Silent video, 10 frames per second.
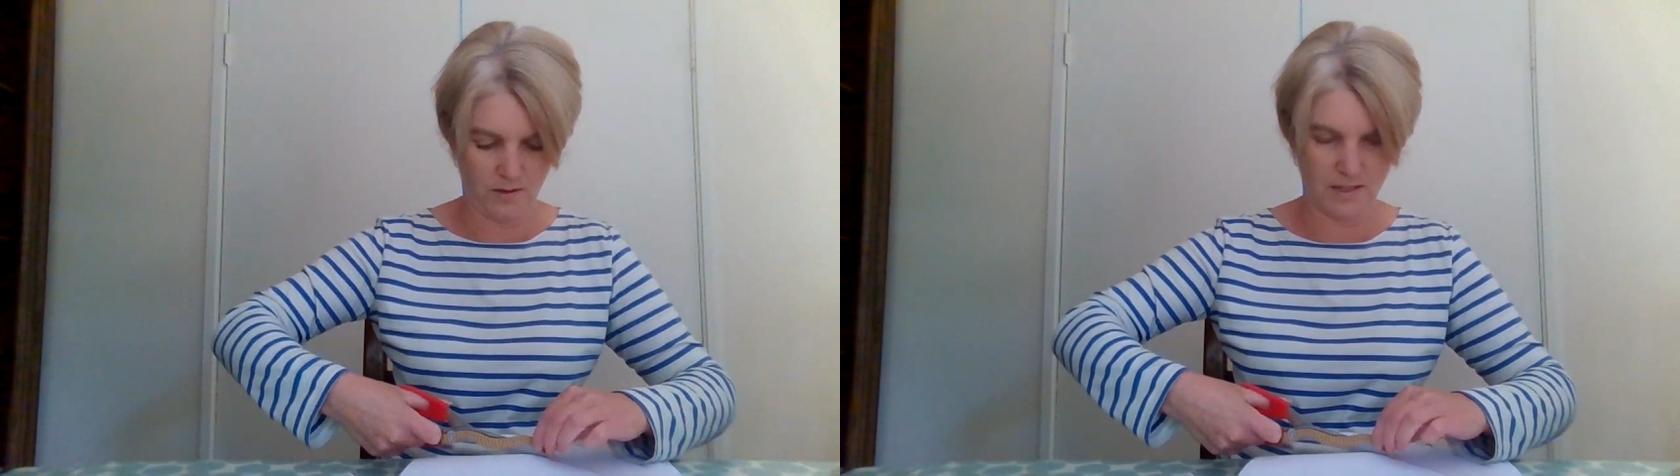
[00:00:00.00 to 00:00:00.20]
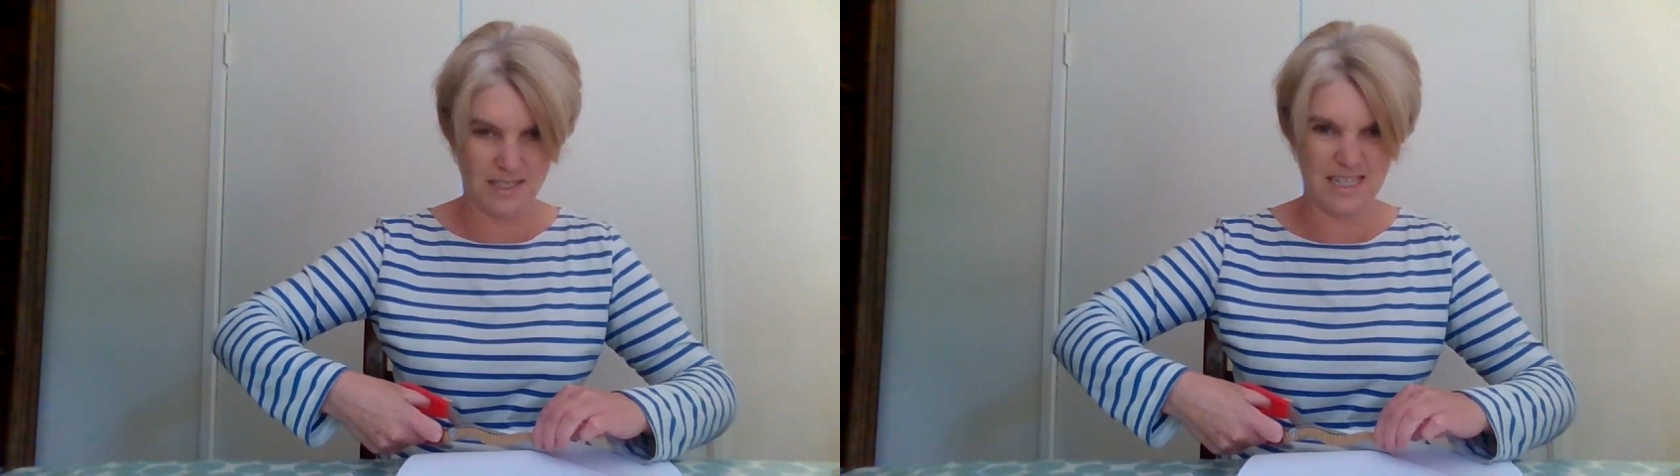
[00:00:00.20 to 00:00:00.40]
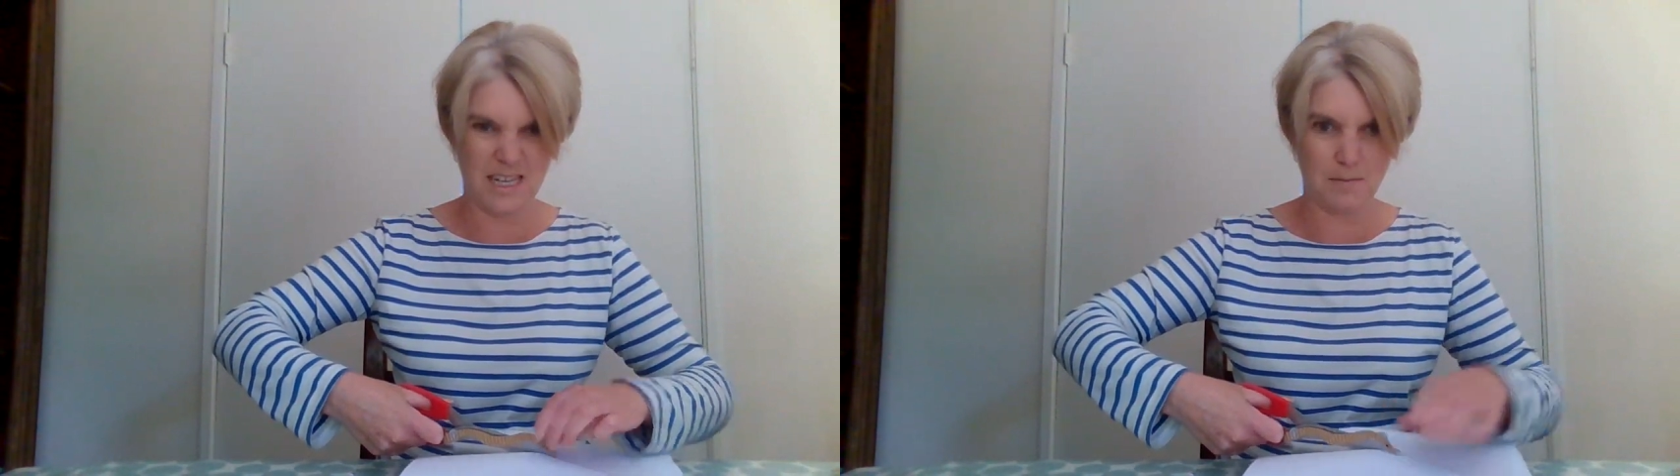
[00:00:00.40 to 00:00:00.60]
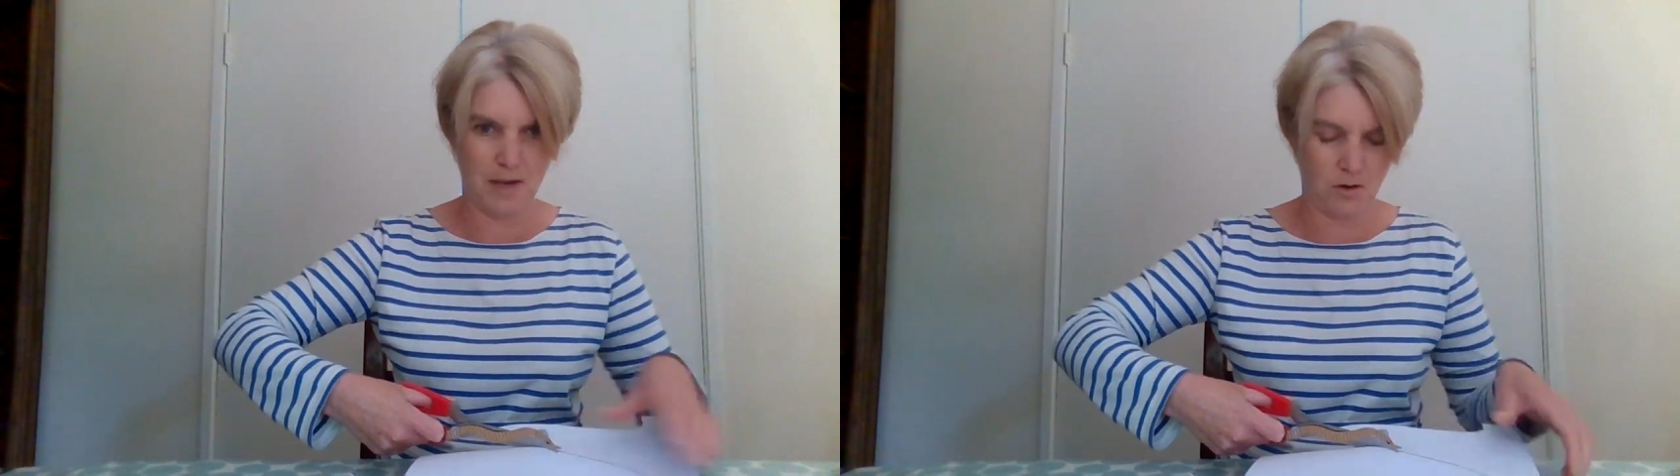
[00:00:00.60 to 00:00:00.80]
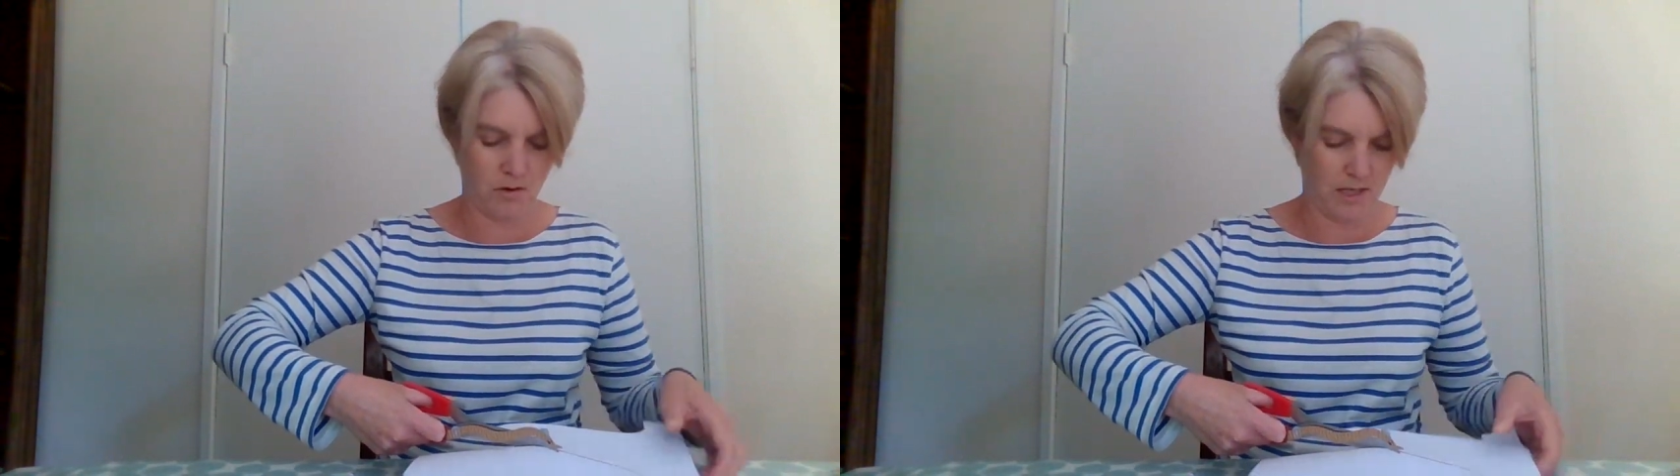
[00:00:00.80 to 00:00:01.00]
I've got to stick him
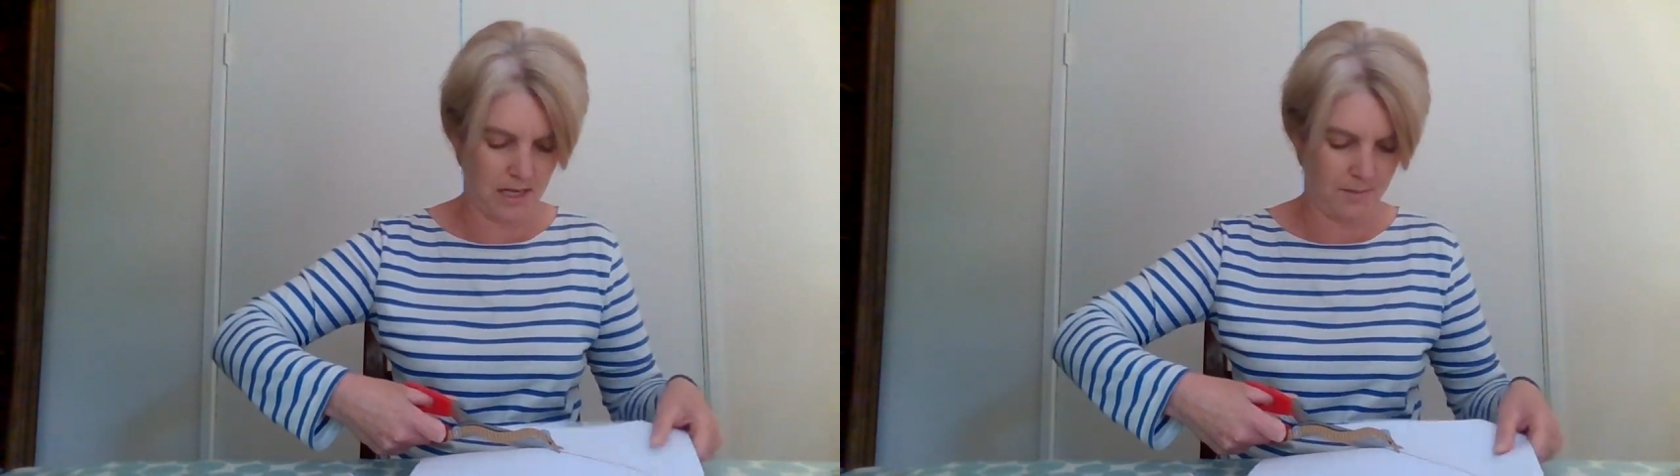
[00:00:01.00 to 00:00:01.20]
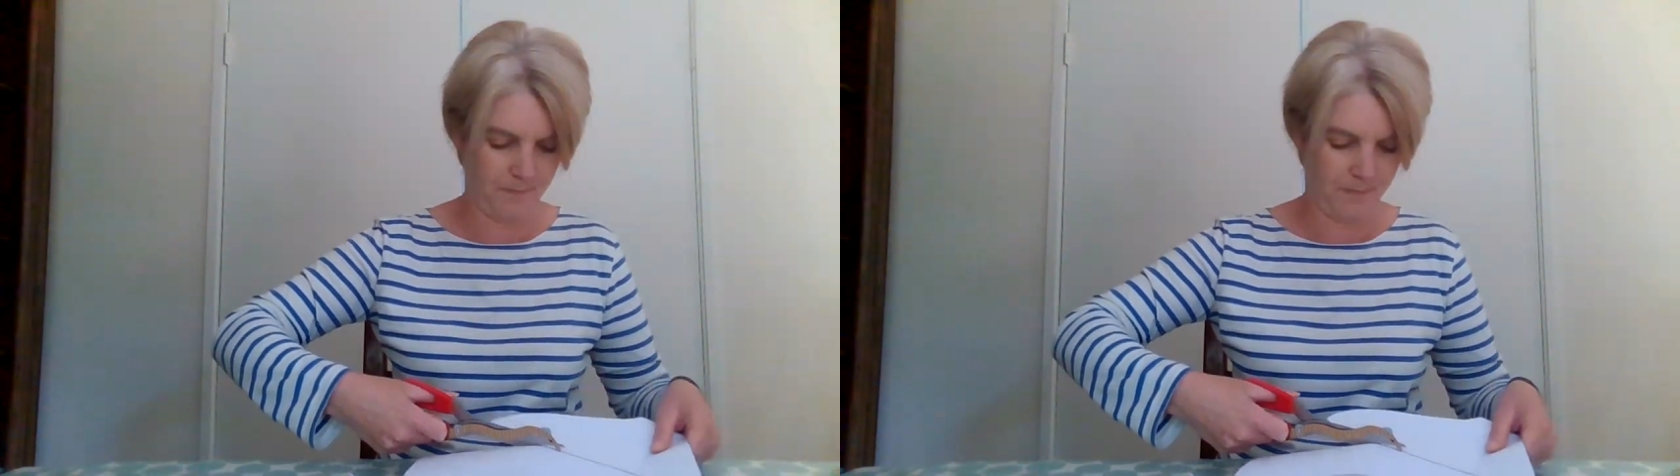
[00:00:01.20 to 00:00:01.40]
back on again.